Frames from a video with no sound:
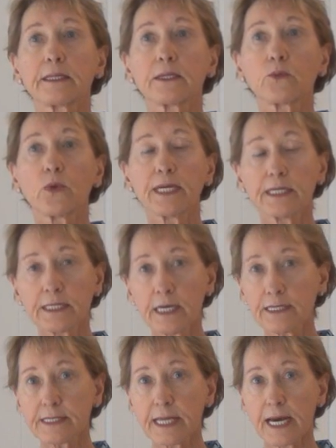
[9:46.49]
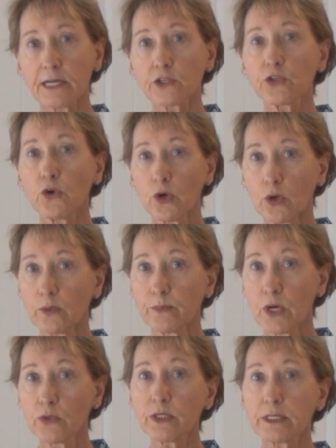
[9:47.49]
when it does that, your
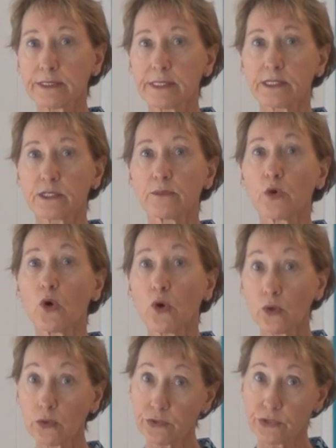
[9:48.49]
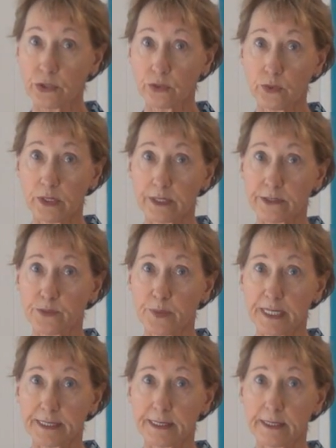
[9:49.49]
hormonal system also works
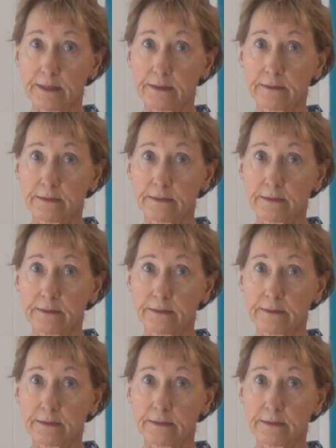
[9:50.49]
better.